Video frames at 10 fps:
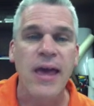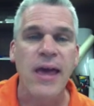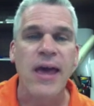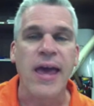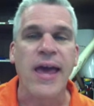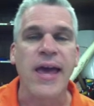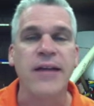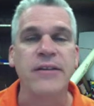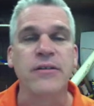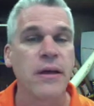
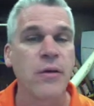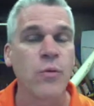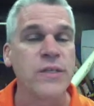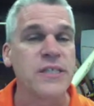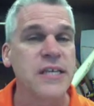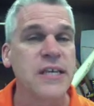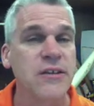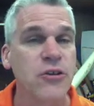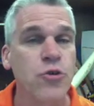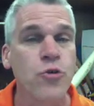And we see
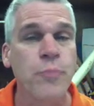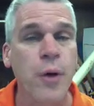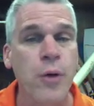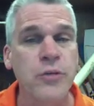new bone